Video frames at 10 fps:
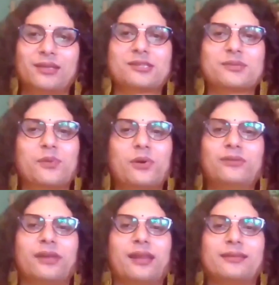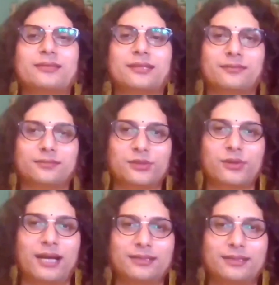small village in
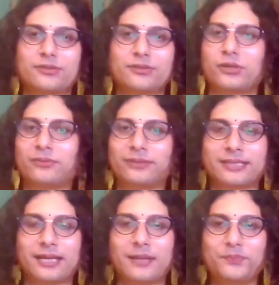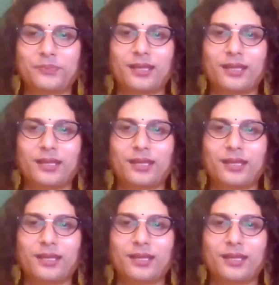Jorhat district of Assam,